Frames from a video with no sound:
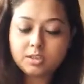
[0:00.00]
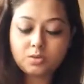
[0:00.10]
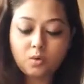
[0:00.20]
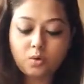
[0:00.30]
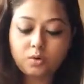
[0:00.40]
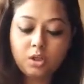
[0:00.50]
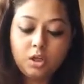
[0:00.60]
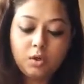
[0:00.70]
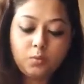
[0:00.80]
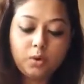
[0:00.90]
or
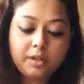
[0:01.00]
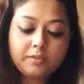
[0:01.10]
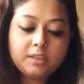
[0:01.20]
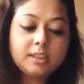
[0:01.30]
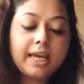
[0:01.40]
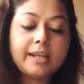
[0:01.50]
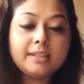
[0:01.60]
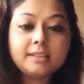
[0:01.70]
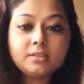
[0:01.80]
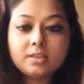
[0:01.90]
whatever the
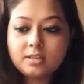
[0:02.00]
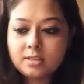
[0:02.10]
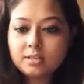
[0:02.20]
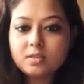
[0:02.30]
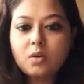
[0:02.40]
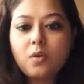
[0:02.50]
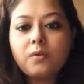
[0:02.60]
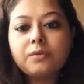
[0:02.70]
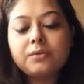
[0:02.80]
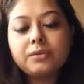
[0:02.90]
characteristics of
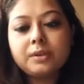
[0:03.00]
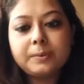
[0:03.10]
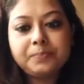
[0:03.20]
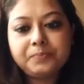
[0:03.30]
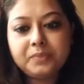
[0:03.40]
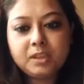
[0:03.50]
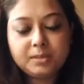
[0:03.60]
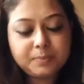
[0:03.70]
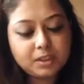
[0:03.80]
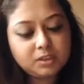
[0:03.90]
these
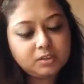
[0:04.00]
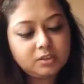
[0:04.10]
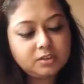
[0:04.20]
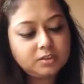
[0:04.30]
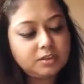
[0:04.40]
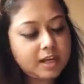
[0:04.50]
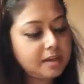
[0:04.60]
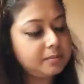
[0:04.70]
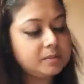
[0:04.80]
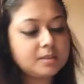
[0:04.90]
particular
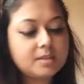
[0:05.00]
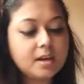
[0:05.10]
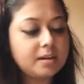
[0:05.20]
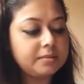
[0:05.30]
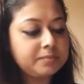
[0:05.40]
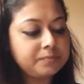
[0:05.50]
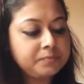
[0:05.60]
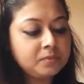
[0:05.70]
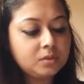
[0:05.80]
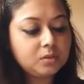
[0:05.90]
animals are.
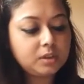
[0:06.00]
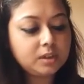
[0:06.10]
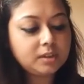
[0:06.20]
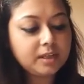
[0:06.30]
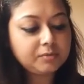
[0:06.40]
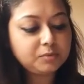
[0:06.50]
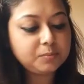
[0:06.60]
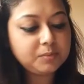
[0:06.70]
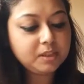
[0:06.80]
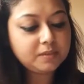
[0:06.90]
Okay, like for
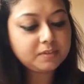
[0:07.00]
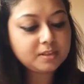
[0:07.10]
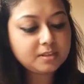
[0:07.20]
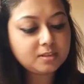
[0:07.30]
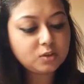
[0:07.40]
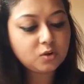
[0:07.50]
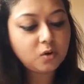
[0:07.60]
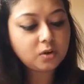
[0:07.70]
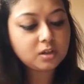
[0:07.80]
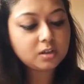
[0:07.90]
me, if it's the
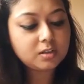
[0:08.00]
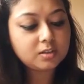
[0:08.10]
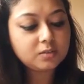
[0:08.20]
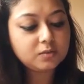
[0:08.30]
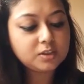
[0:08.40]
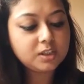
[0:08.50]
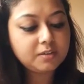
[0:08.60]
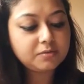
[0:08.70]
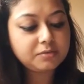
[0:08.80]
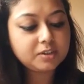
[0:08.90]
dog which
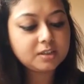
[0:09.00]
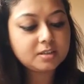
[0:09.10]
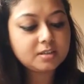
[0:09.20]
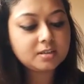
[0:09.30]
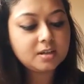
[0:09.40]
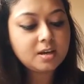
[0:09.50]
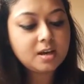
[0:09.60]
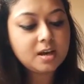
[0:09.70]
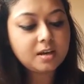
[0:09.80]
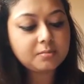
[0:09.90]
came first,
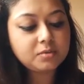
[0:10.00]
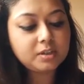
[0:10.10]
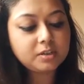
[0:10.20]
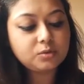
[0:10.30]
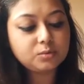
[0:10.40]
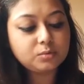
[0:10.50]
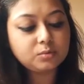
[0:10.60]
I'm trying to